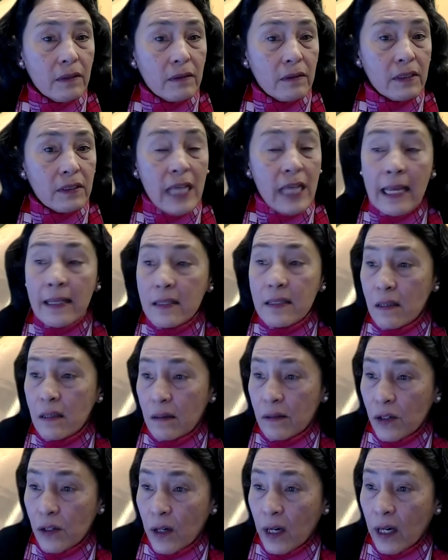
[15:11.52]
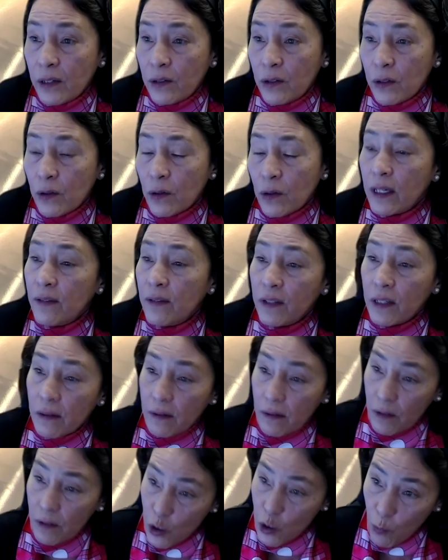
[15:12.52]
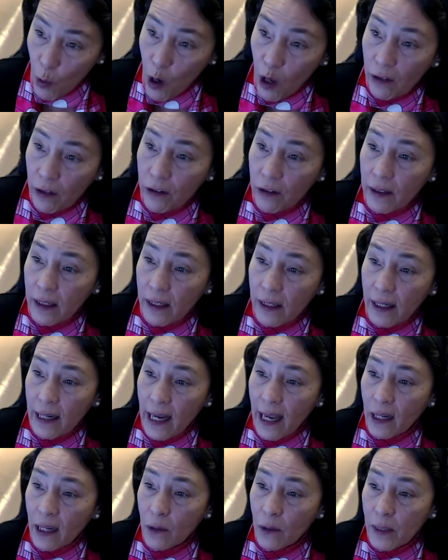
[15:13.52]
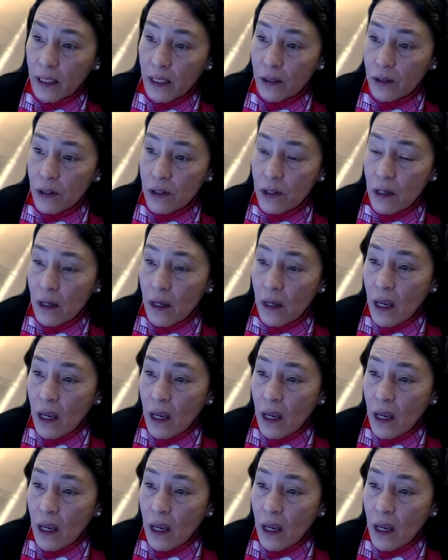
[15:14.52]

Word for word: tens to 100 or even smaller nanometers.